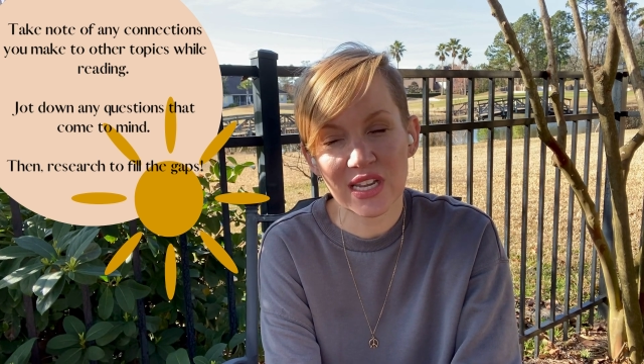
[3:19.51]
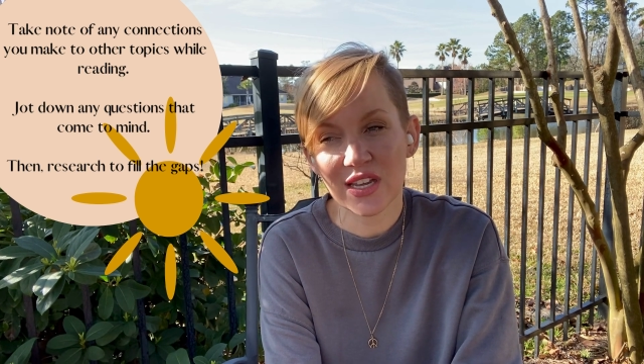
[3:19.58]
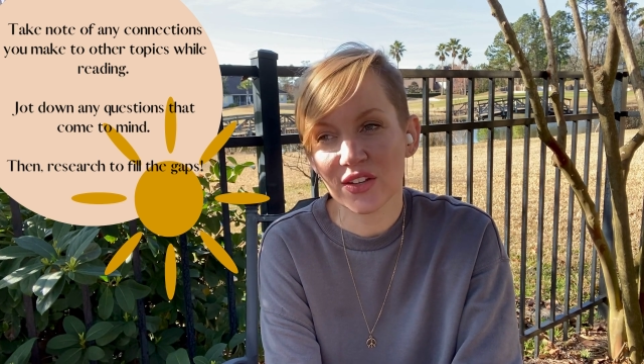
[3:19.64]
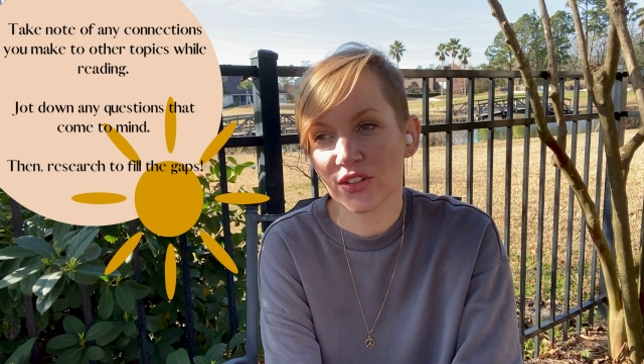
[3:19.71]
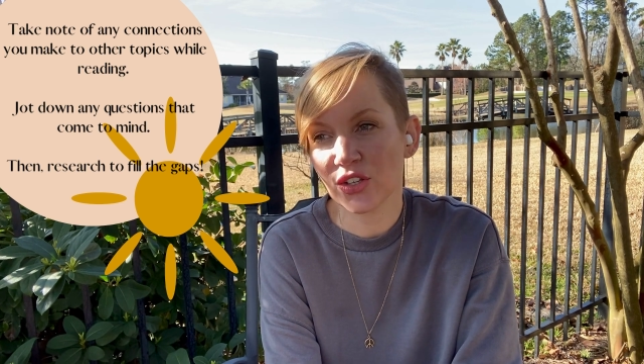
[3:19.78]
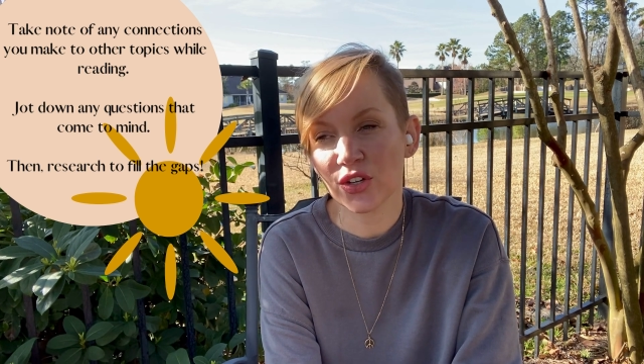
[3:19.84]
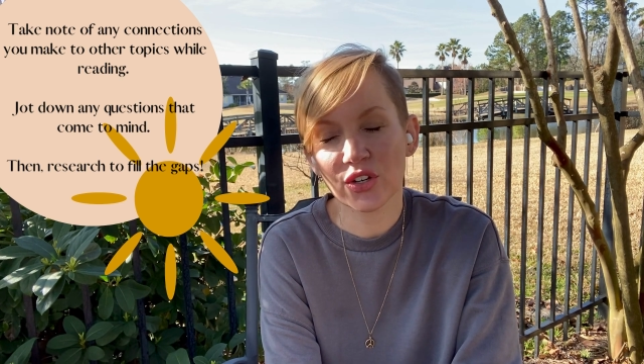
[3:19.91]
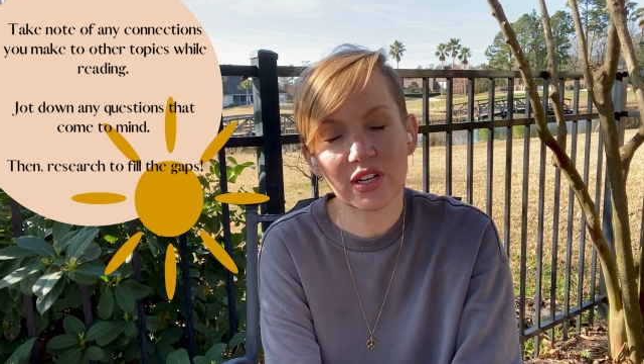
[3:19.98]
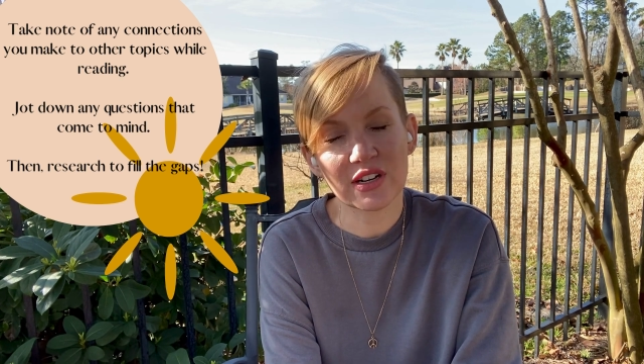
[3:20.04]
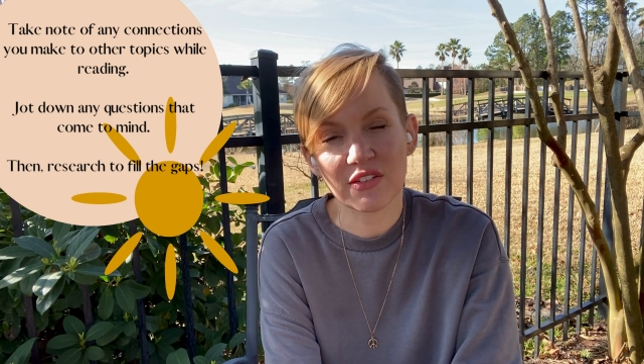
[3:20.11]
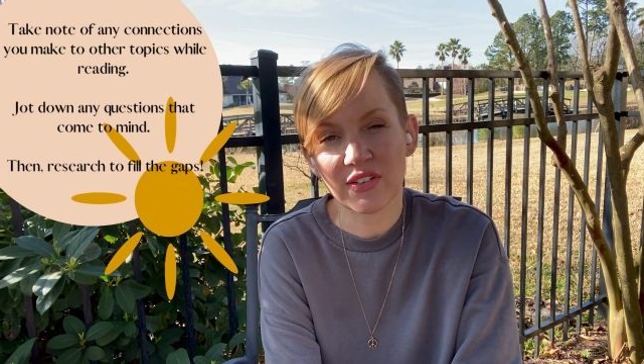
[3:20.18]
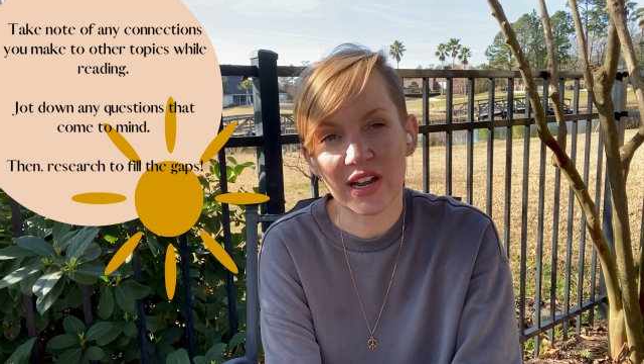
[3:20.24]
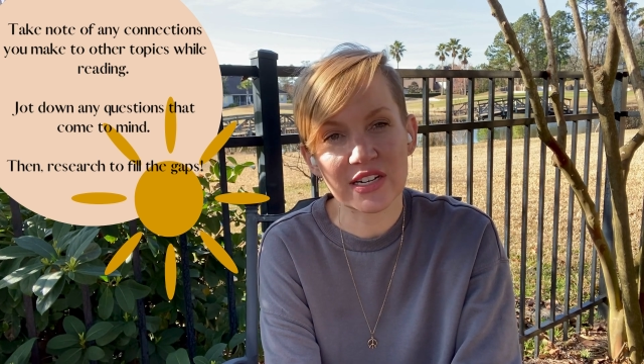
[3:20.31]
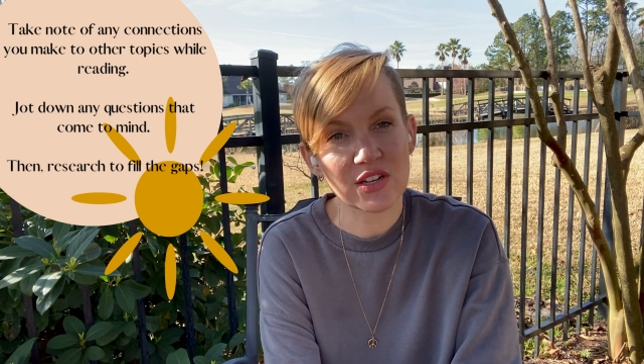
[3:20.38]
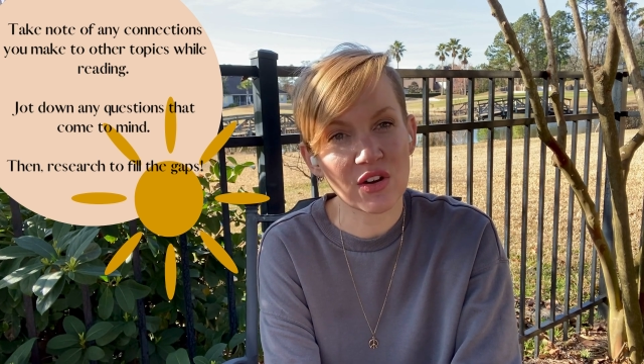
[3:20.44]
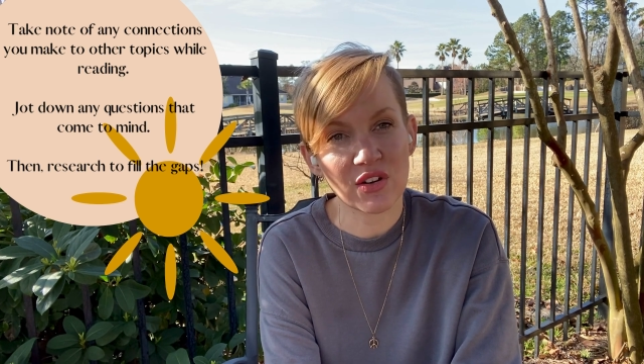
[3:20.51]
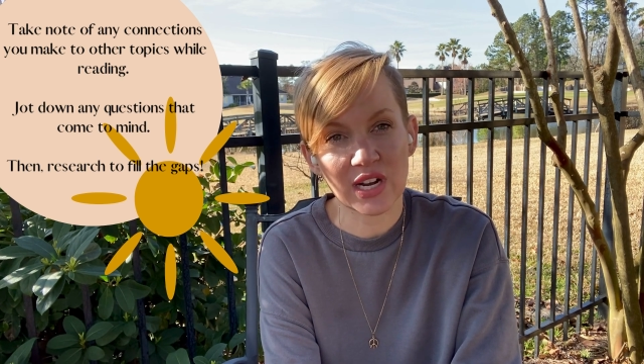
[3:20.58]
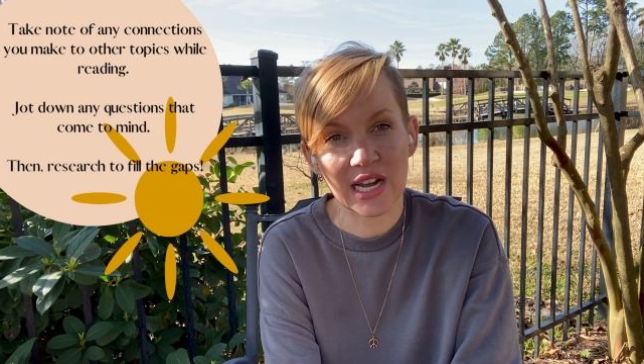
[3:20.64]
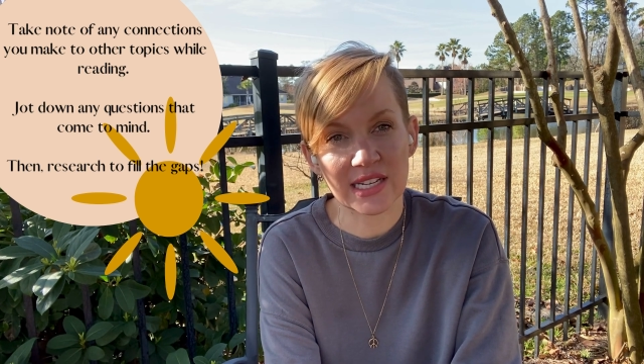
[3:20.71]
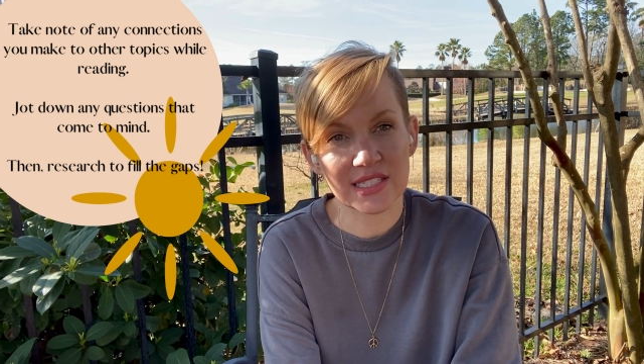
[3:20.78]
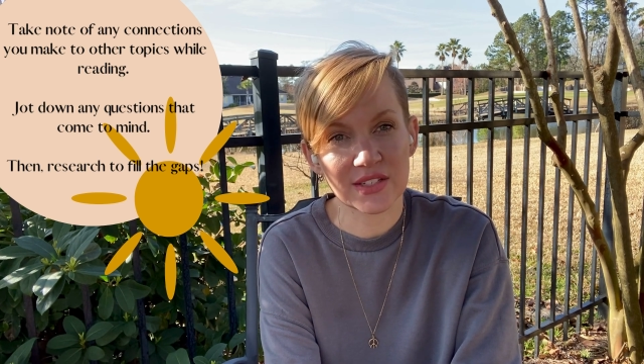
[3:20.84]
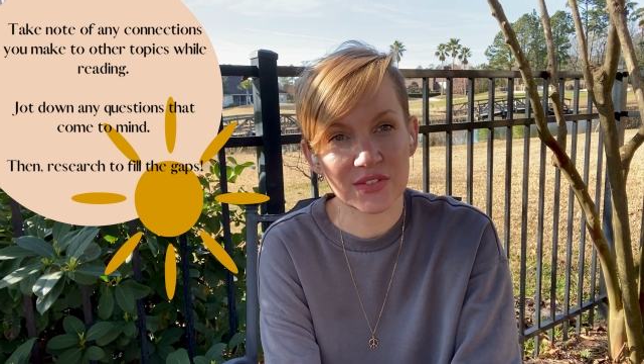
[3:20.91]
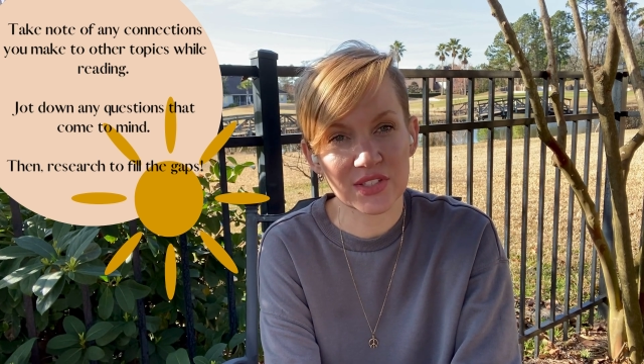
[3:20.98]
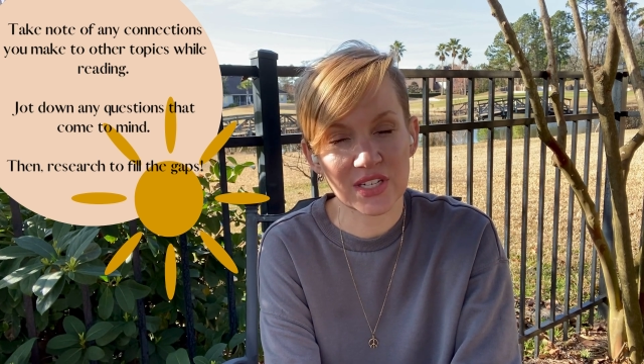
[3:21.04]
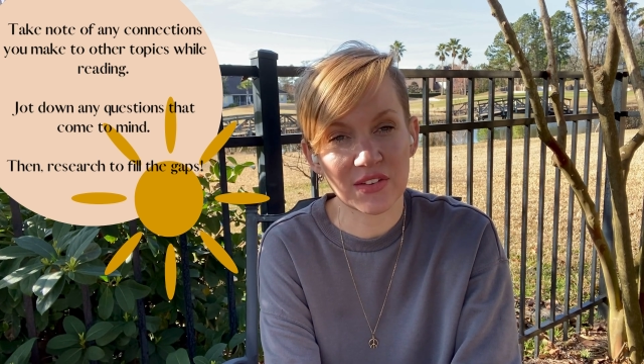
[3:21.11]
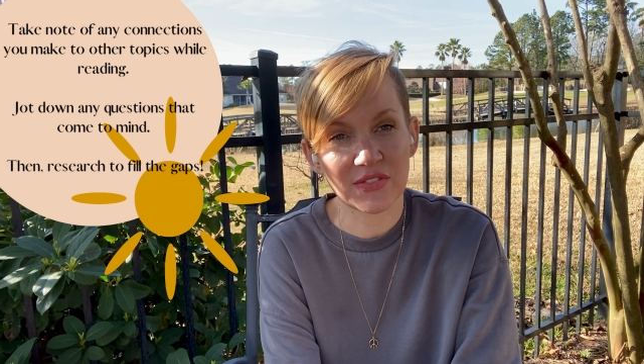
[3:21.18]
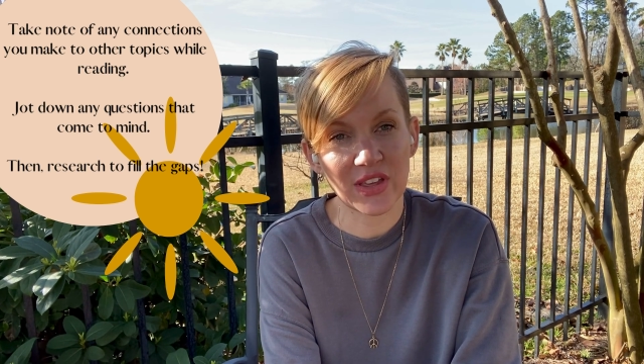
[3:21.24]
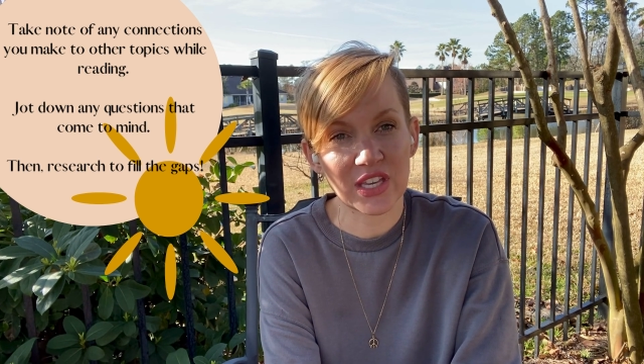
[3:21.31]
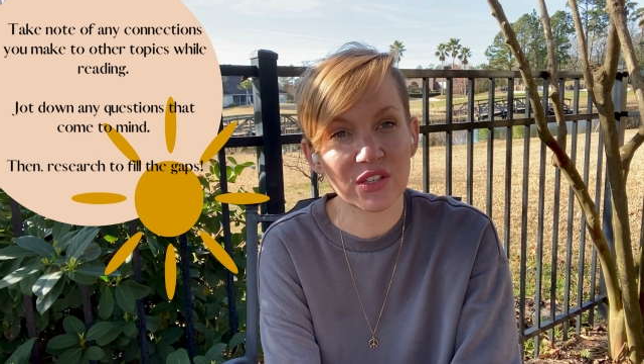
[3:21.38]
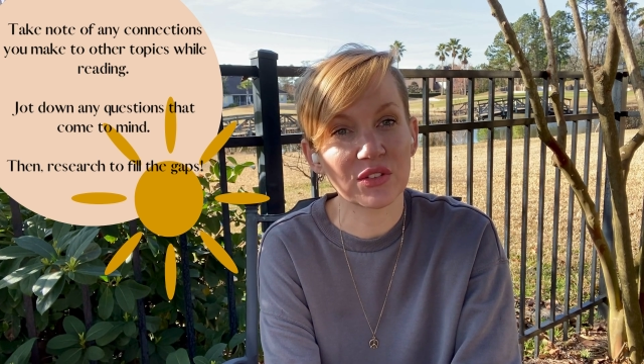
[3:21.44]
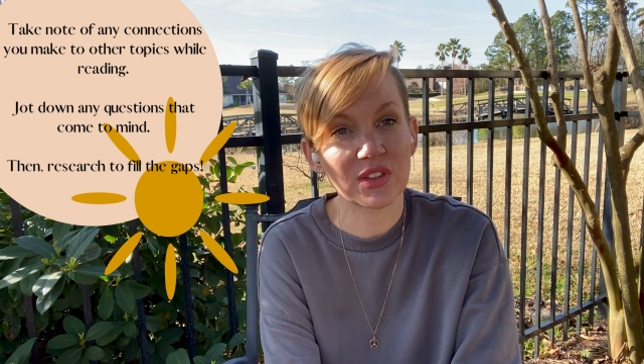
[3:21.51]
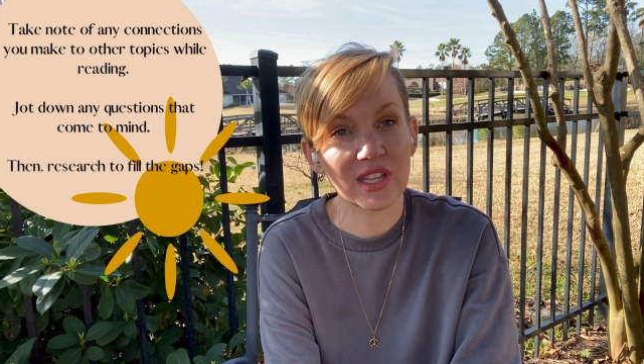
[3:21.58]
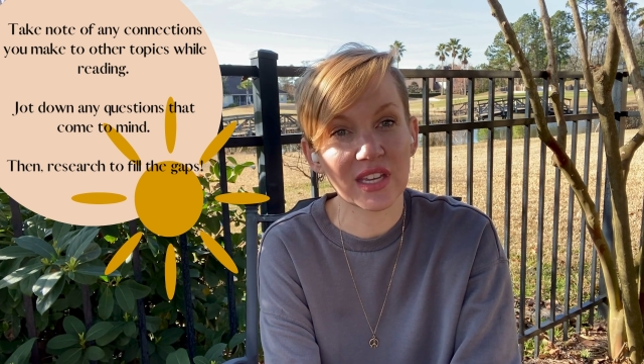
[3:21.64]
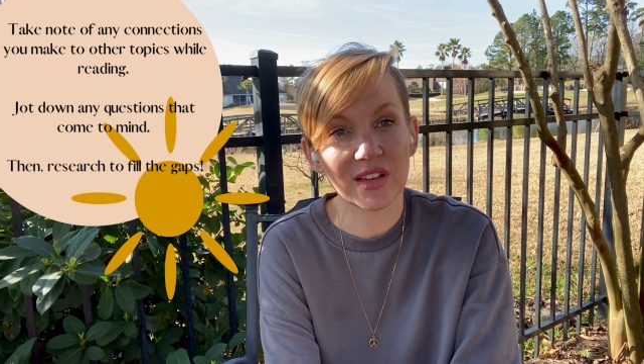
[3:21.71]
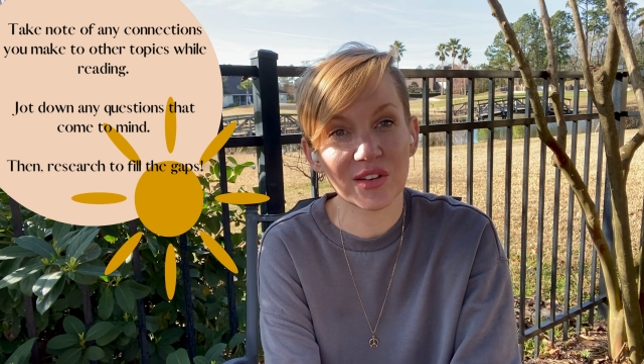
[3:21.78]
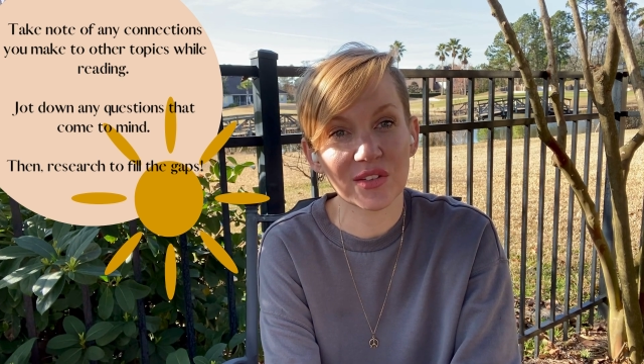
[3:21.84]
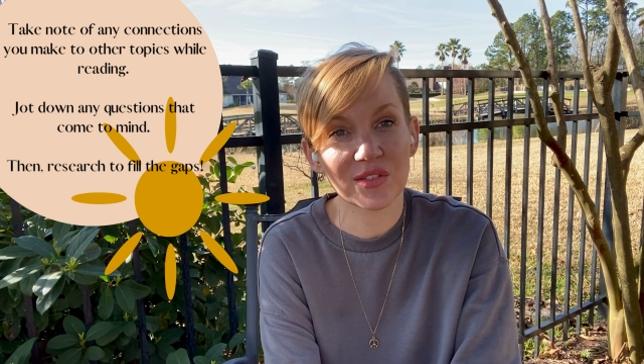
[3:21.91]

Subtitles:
you're going to find all kinds of stuff that you think